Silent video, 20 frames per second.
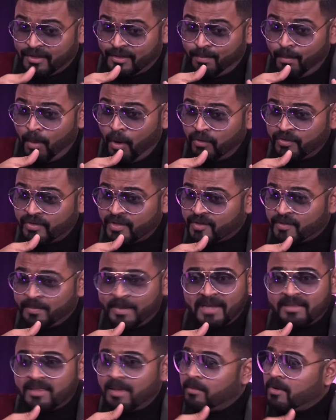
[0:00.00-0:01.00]
Moses
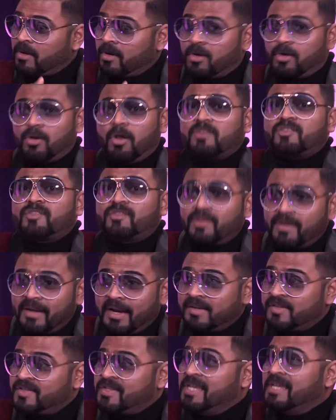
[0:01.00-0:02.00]
made them cross the
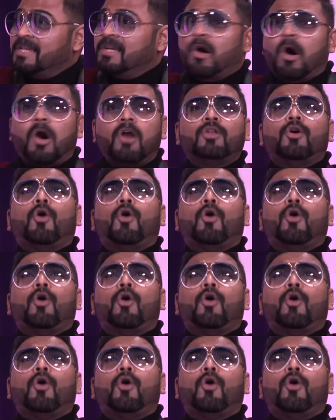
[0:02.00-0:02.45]
Red Sea. God